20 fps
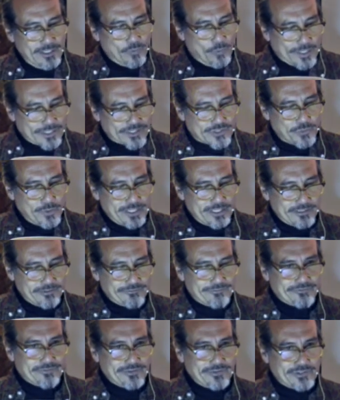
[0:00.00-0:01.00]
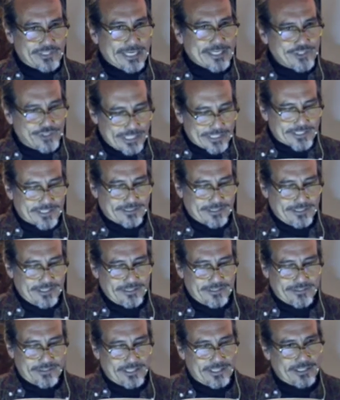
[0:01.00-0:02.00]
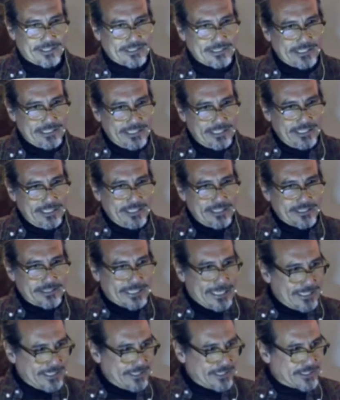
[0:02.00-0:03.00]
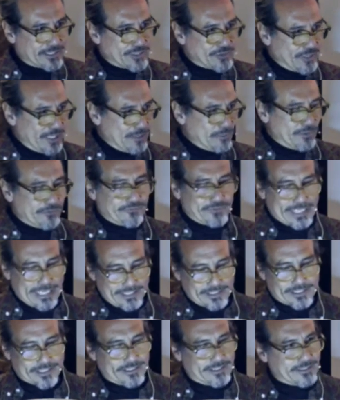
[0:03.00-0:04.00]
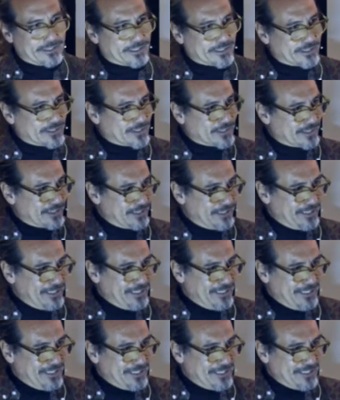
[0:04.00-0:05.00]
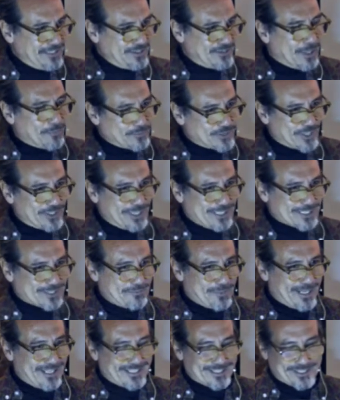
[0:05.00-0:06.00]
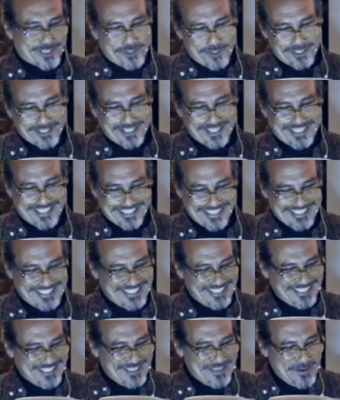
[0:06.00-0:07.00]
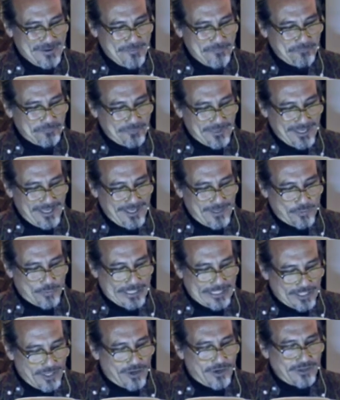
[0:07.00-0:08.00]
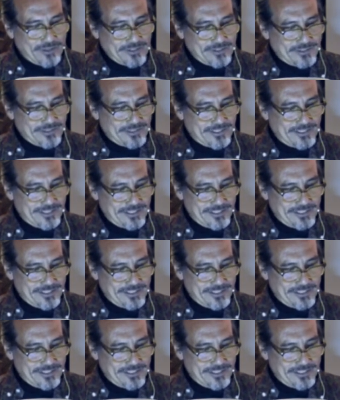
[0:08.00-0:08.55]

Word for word: Once we have digested the daily stream of data that's dumped on us by our tour guide, we long